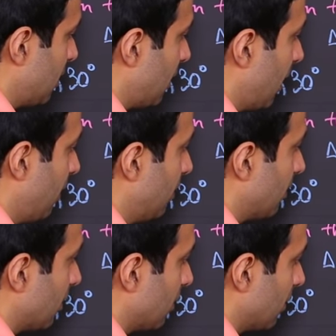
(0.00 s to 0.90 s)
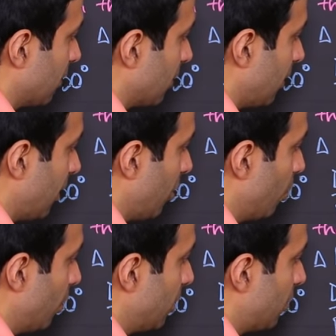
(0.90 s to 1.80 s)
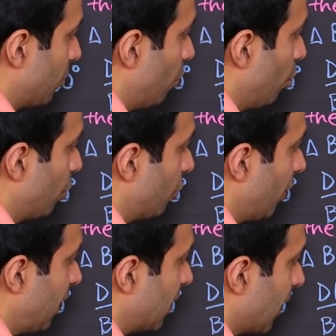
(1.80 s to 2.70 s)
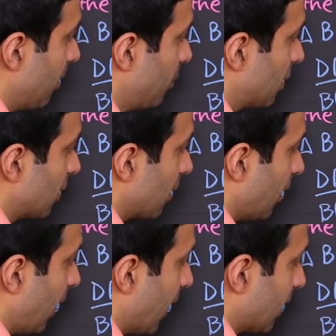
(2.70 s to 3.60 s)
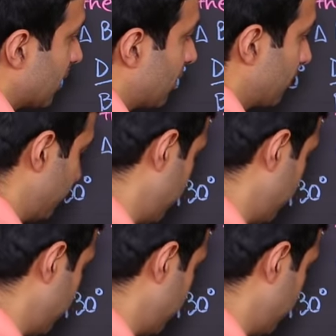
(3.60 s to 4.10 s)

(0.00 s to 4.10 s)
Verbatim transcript: 10 equals root 3 times x